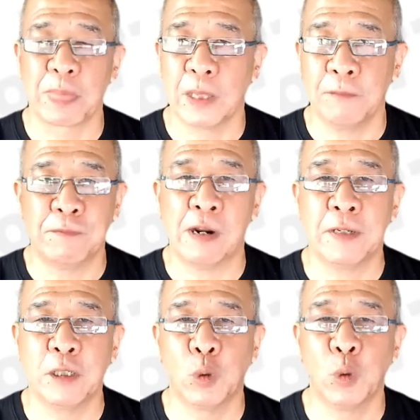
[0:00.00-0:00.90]
a
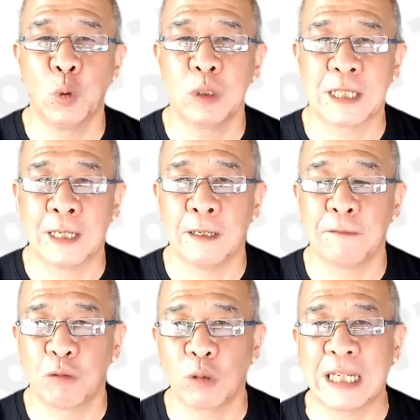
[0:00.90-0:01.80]
very good
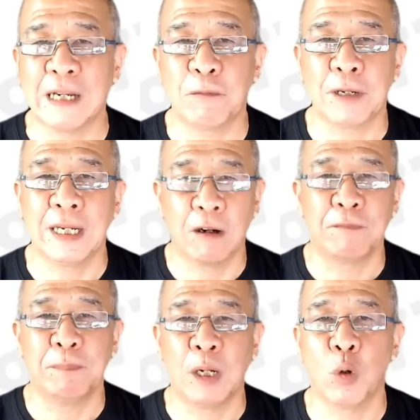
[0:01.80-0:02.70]
floating rate
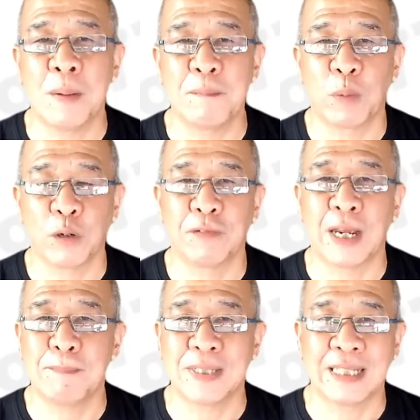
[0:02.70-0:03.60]
of below
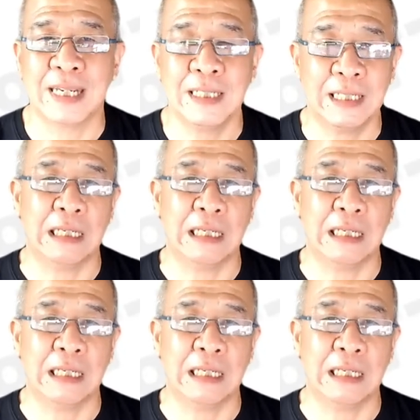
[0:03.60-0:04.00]
1.5%.